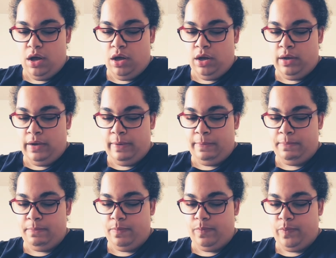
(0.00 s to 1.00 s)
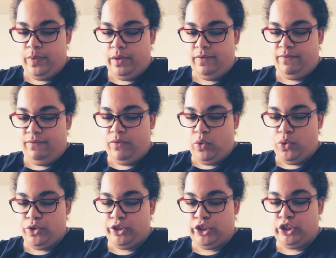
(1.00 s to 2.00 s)
Um,
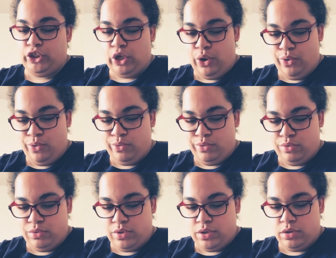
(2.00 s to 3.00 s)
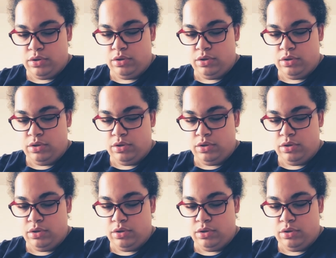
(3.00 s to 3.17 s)
for shows,